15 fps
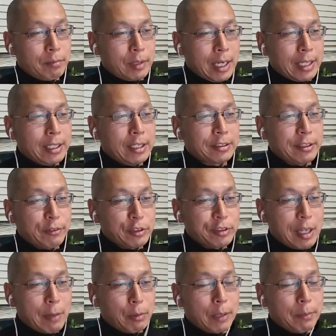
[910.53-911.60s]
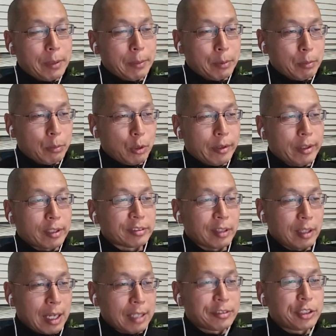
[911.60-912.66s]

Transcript: idea is if you separate people more, there's less